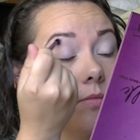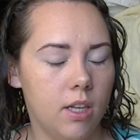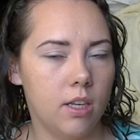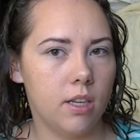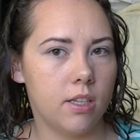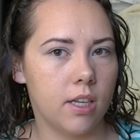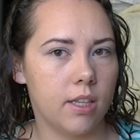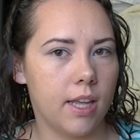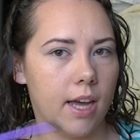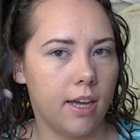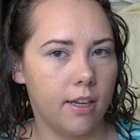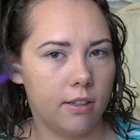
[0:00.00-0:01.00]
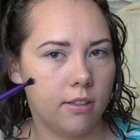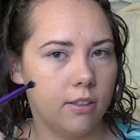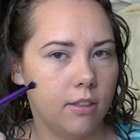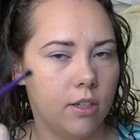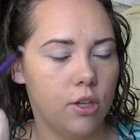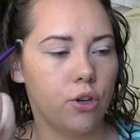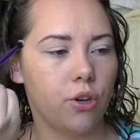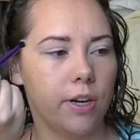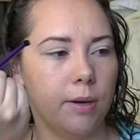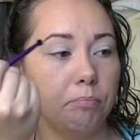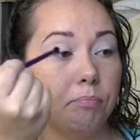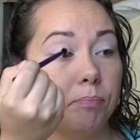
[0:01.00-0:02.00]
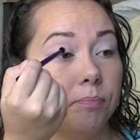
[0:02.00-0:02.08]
to set that cream.